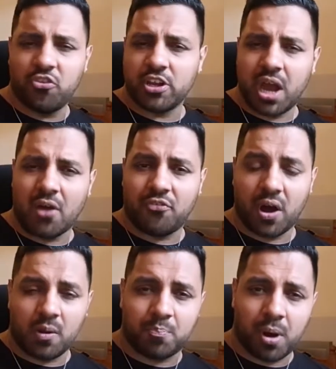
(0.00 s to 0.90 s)
thing that I
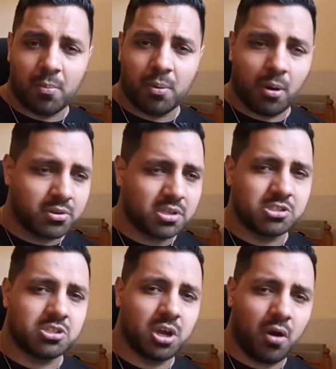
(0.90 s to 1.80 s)
found a problem on
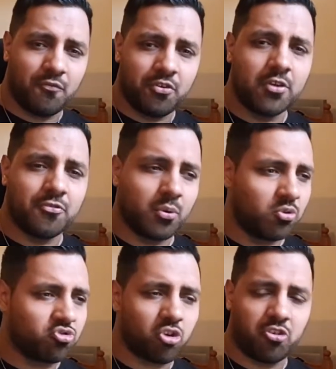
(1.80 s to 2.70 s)
this year on FIFA
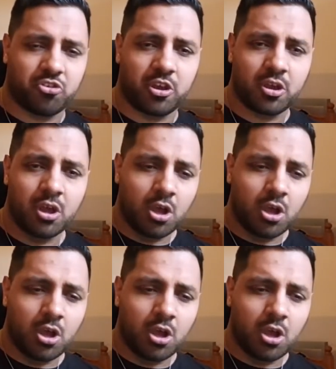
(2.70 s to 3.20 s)
was crossing.